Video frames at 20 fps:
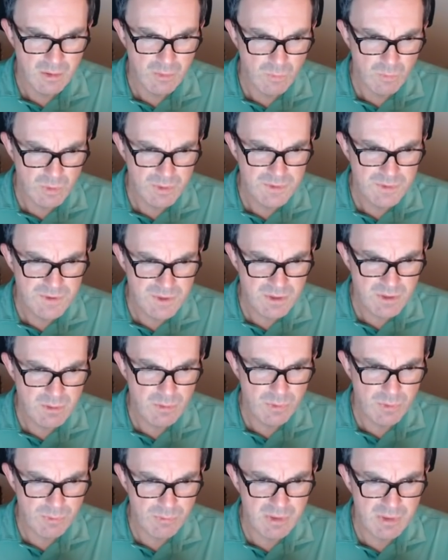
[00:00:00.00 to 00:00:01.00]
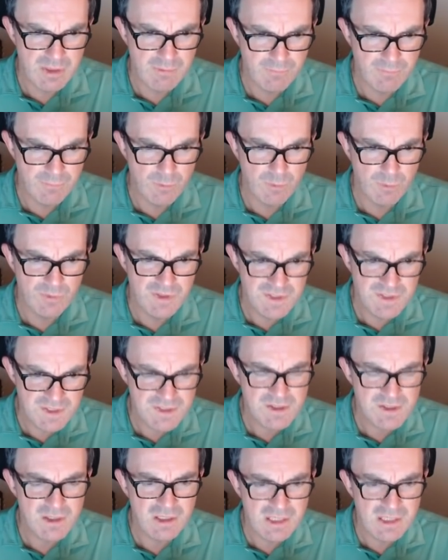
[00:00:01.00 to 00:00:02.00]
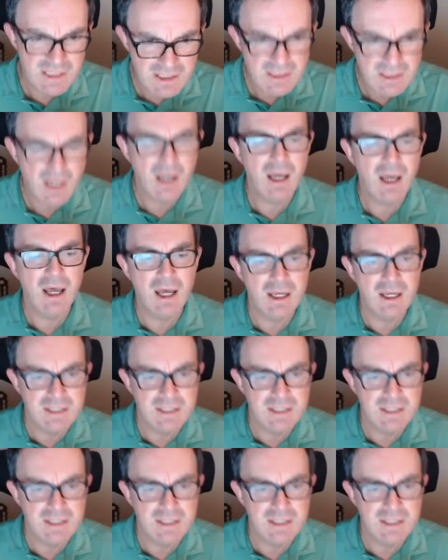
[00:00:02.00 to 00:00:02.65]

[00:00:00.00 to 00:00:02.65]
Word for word: One, two, three, four. This is at least Ah,